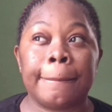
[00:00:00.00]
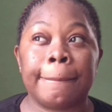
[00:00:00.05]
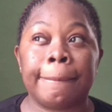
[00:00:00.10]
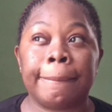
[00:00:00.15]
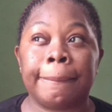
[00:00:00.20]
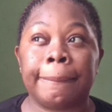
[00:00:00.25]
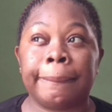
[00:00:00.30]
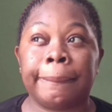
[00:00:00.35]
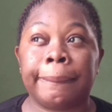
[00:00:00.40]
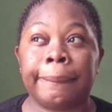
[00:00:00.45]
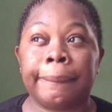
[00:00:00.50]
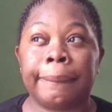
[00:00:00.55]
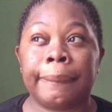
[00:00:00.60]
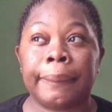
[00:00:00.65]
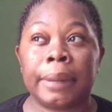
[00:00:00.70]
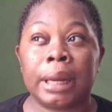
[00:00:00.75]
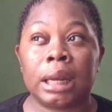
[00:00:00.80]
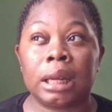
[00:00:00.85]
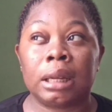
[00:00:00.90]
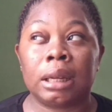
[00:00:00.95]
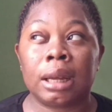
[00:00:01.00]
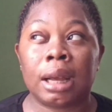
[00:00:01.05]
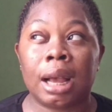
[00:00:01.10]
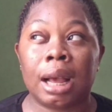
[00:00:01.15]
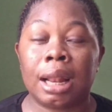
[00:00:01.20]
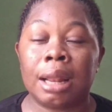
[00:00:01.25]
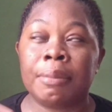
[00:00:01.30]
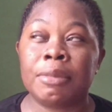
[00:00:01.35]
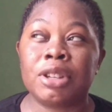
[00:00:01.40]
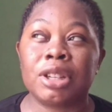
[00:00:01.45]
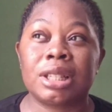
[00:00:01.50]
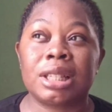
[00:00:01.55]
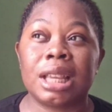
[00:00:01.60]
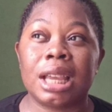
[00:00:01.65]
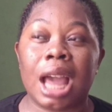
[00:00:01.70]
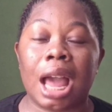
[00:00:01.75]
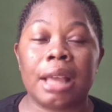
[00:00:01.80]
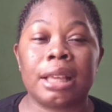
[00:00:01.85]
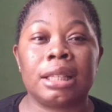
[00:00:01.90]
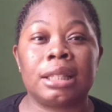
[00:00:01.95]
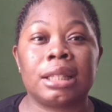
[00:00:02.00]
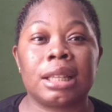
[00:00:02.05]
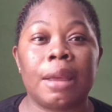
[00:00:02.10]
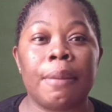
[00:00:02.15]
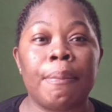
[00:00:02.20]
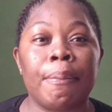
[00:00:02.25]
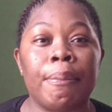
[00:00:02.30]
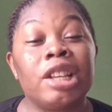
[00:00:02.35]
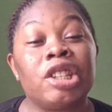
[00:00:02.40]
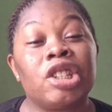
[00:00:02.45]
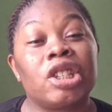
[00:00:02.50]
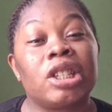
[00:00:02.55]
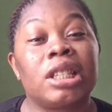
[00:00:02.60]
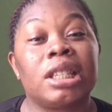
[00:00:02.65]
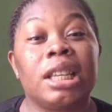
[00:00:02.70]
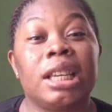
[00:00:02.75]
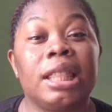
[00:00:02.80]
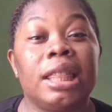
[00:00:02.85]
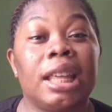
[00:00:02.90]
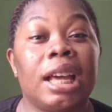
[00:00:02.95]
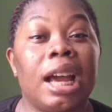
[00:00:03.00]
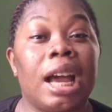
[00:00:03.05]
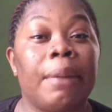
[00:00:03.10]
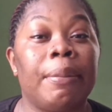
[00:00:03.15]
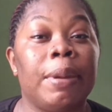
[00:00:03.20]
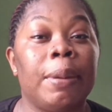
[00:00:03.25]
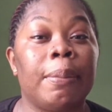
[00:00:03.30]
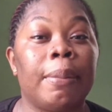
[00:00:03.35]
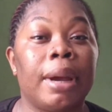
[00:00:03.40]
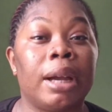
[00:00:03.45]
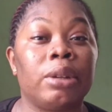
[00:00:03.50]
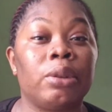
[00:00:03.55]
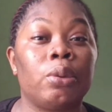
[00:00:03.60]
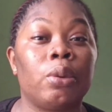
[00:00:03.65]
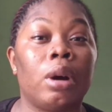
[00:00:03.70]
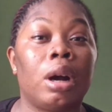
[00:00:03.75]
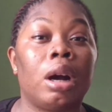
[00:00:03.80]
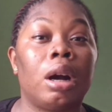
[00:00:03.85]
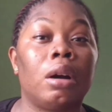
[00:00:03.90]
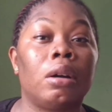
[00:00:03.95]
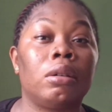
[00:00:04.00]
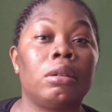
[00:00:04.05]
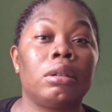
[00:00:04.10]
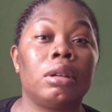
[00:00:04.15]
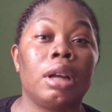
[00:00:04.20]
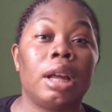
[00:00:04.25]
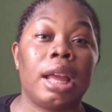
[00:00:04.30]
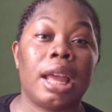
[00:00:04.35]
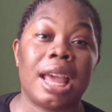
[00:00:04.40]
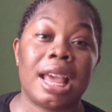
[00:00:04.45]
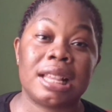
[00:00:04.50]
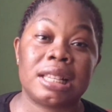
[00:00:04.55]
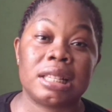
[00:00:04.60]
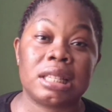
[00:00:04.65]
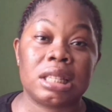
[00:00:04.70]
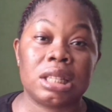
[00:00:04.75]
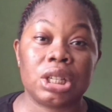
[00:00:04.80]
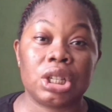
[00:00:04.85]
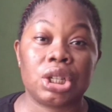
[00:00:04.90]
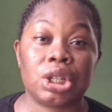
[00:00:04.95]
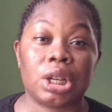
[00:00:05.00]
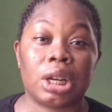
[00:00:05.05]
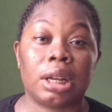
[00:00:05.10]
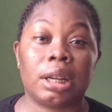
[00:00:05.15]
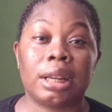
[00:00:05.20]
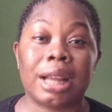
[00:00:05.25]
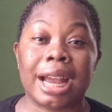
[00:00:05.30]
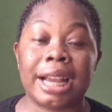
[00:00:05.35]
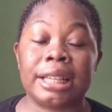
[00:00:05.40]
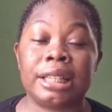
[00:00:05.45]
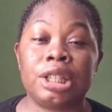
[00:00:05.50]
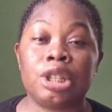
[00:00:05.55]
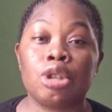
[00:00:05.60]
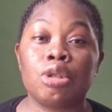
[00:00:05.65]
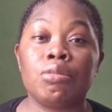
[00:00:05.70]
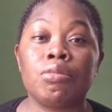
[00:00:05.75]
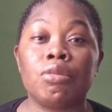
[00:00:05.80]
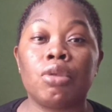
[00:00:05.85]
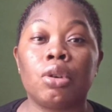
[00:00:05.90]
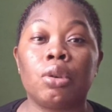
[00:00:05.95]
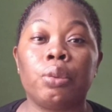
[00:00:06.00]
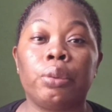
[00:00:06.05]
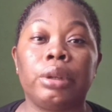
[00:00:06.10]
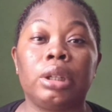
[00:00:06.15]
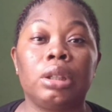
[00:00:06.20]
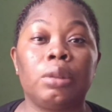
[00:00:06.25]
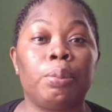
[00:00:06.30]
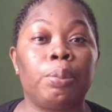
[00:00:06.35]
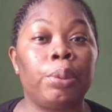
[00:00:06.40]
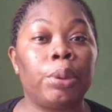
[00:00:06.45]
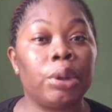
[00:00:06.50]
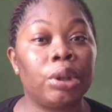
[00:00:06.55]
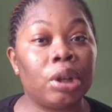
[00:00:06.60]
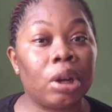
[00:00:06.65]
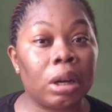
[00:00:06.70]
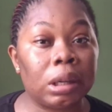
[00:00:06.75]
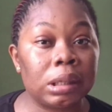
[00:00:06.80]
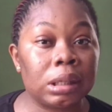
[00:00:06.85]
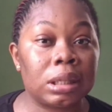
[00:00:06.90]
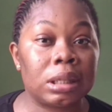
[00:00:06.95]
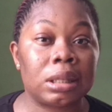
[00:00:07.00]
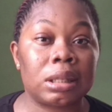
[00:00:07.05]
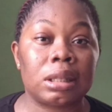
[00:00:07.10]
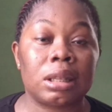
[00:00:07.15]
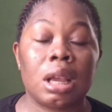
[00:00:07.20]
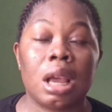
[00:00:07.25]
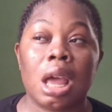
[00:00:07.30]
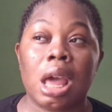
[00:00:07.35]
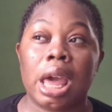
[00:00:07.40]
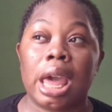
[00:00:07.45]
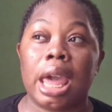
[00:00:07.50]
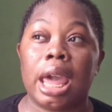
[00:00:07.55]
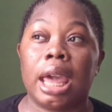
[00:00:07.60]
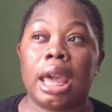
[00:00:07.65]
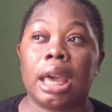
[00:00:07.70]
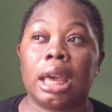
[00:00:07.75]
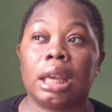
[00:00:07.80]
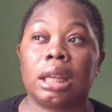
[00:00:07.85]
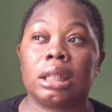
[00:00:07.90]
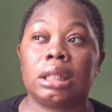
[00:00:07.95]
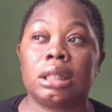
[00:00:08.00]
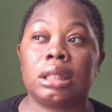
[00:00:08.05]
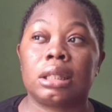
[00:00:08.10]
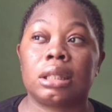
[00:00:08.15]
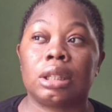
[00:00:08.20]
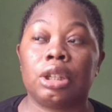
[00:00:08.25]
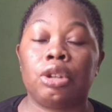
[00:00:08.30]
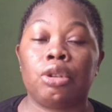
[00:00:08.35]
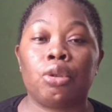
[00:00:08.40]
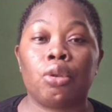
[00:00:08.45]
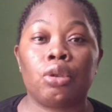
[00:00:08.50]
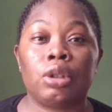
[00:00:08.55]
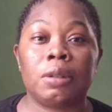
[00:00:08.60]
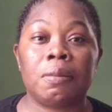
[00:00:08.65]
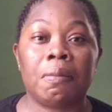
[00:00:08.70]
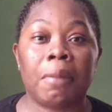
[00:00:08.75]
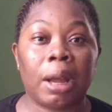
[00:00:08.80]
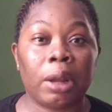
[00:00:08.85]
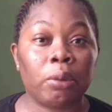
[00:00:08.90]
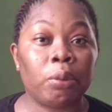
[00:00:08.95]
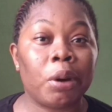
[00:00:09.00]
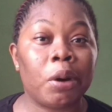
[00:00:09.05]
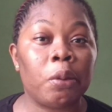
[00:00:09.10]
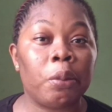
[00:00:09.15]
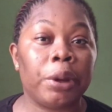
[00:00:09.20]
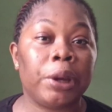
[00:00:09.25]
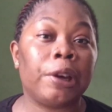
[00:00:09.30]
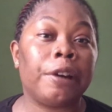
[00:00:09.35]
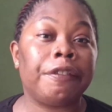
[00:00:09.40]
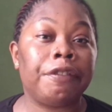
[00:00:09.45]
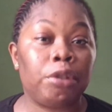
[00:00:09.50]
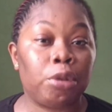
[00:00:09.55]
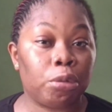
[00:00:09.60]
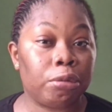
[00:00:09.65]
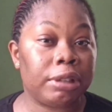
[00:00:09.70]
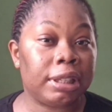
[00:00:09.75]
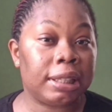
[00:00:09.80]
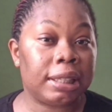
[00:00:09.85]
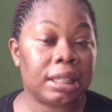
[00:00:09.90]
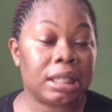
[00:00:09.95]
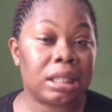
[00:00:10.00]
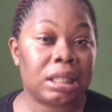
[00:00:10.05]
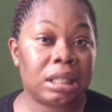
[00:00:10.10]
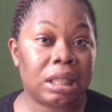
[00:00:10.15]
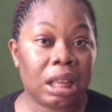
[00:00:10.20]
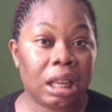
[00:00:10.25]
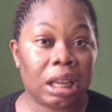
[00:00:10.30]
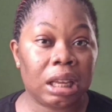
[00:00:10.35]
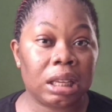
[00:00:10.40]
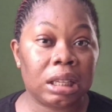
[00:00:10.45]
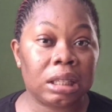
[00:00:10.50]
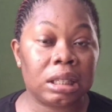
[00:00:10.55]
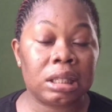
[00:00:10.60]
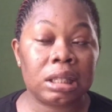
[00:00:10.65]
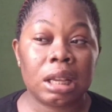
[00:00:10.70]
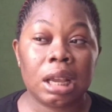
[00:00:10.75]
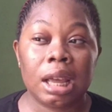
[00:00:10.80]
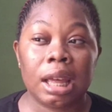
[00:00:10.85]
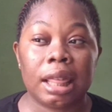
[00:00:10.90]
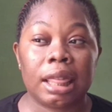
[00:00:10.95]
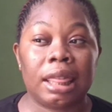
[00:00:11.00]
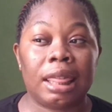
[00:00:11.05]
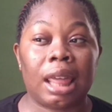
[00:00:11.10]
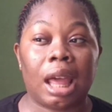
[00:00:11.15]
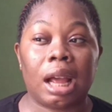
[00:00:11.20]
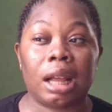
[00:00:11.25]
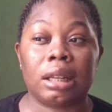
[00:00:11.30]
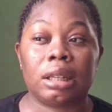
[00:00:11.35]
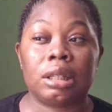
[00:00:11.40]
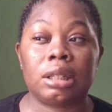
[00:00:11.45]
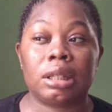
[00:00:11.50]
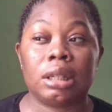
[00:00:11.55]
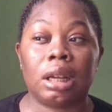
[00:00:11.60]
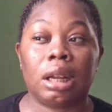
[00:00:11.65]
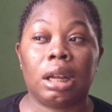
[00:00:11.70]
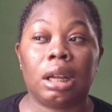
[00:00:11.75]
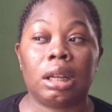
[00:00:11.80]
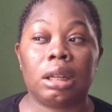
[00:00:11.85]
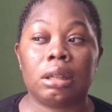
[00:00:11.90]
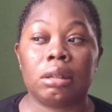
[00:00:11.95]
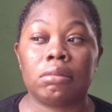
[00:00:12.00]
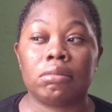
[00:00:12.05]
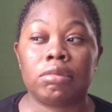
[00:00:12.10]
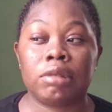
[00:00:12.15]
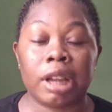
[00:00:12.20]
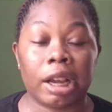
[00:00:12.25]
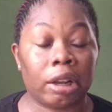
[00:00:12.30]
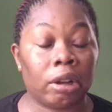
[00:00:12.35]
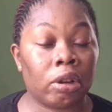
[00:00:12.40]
me just say that I'm a manual esthetician. I deal more with products and, you know, the manual way of doing these things than the